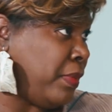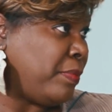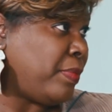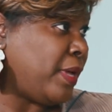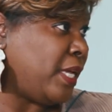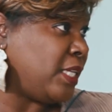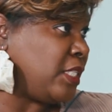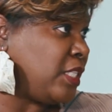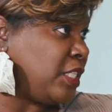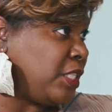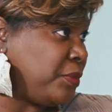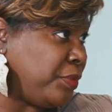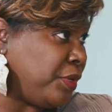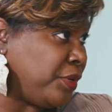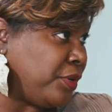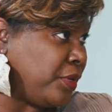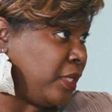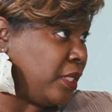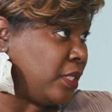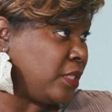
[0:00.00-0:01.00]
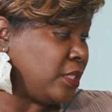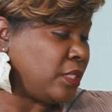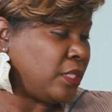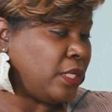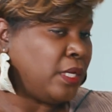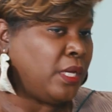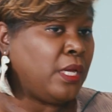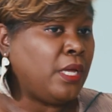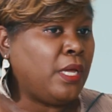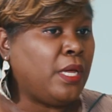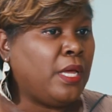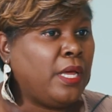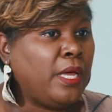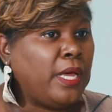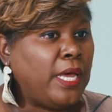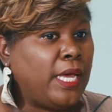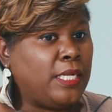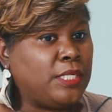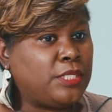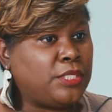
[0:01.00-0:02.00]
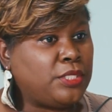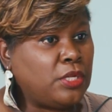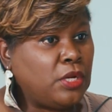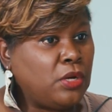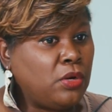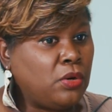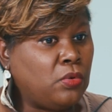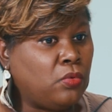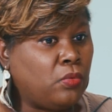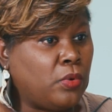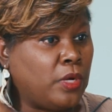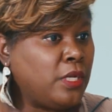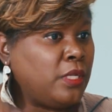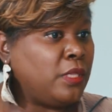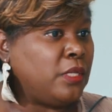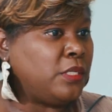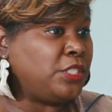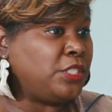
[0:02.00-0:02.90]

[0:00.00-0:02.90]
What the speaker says: past experience. And so one of the